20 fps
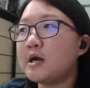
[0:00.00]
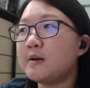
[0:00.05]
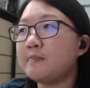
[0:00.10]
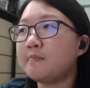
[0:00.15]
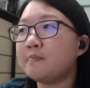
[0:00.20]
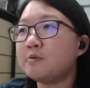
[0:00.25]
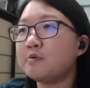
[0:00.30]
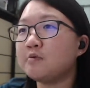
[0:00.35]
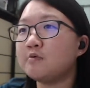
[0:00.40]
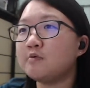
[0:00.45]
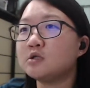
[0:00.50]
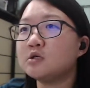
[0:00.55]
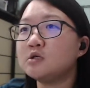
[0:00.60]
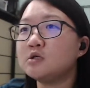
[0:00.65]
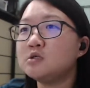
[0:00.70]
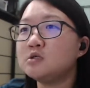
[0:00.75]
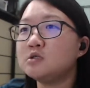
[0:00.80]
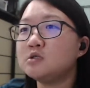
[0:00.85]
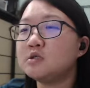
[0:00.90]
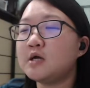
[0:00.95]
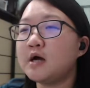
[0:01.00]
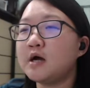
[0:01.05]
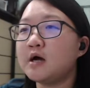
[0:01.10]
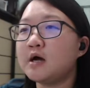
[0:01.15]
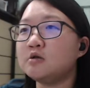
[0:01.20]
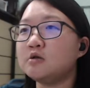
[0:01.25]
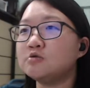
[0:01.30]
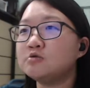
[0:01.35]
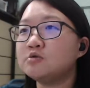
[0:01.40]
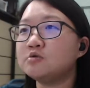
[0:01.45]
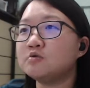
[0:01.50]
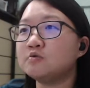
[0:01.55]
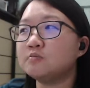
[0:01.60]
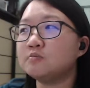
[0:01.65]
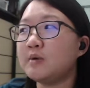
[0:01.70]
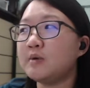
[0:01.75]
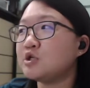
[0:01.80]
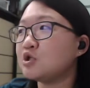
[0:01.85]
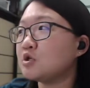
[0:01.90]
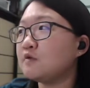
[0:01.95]
that are used to measure
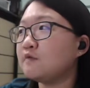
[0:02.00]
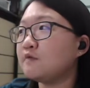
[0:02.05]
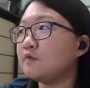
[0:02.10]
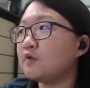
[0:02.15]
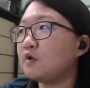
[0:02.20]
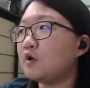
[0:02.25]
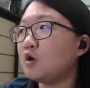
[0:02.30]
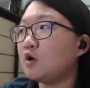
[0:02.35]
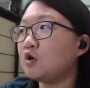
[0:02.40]
volumes of liquids.